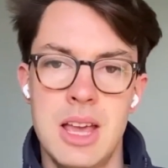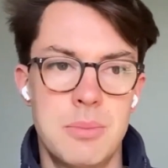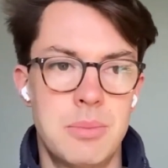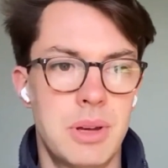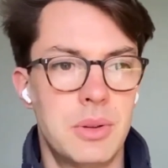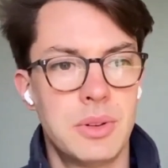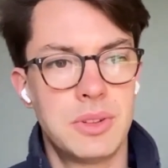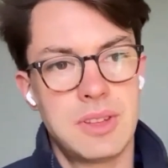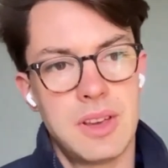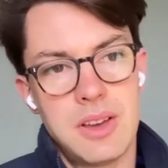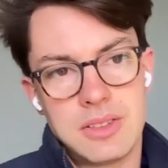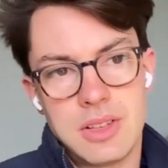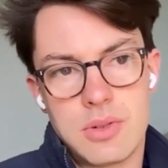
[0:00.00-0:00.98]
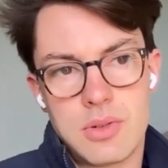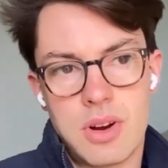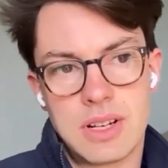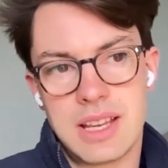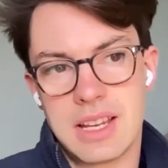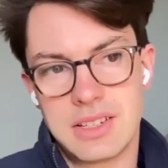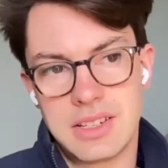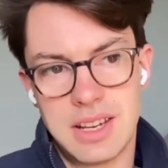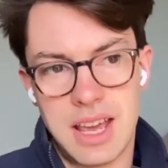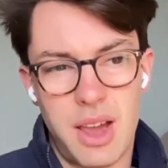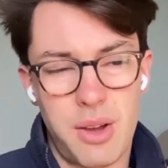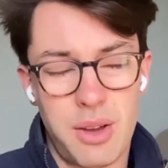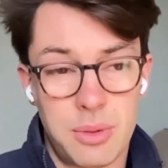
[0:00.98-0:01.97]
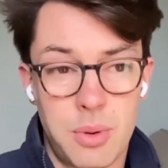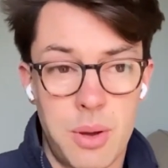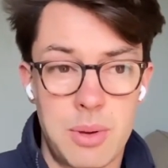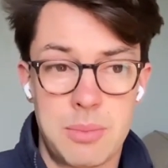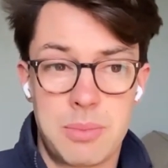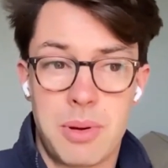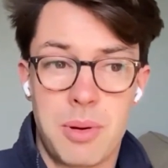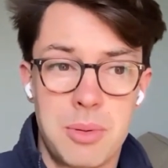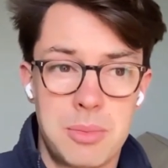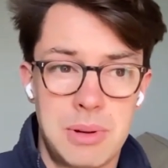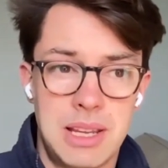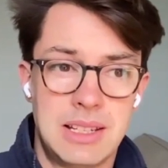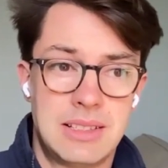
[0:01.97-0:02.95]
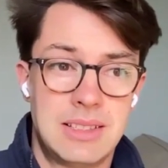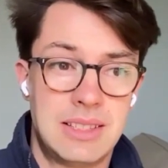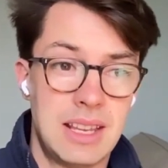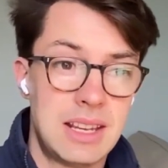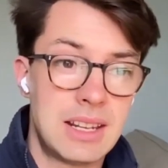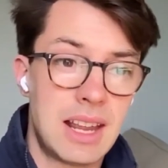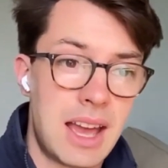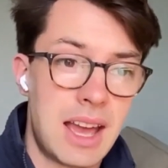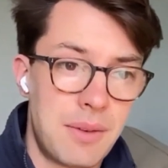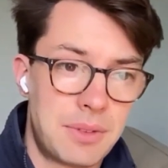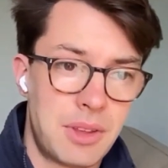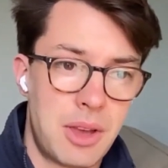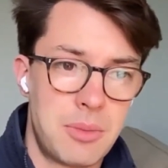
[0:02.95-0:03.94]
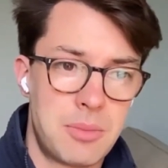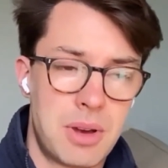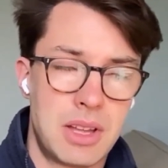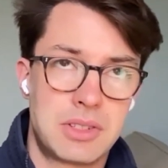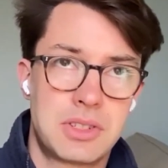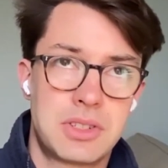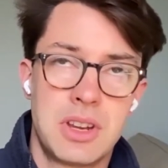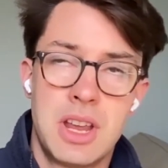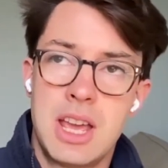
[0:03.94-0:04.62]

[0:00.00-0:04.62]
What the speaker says: but also to draw attention to areas where we probably didn't have so much